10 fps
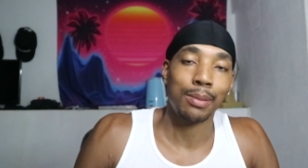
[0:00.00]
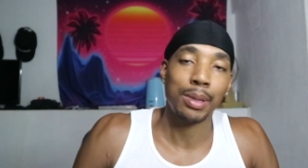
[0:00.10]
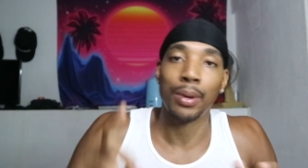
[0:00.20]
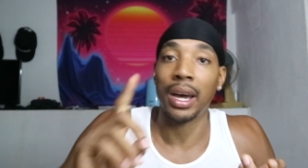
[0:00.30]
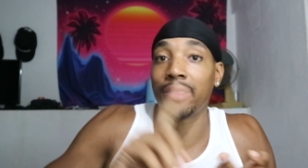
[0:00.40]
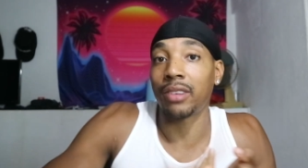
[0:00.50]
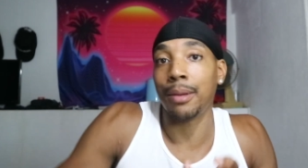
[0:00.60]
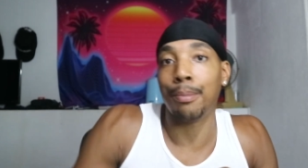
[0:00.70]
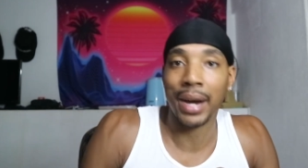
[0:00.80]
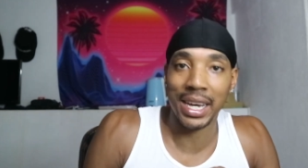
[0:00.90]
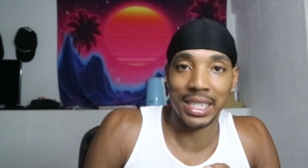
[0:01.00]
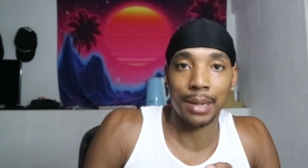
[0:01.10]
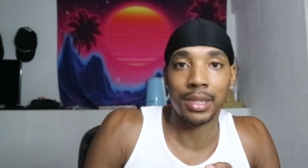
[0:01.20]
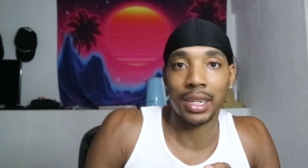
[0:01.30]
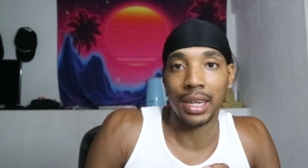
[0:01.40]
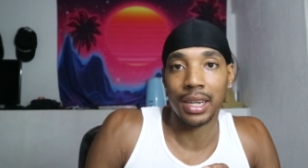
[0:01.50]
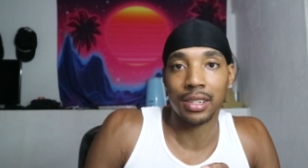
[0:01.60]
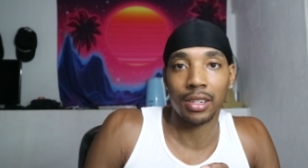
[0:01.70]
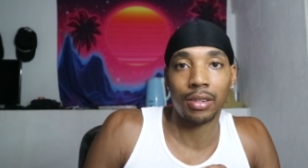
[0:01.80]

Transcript: Some people have great bicep genetics.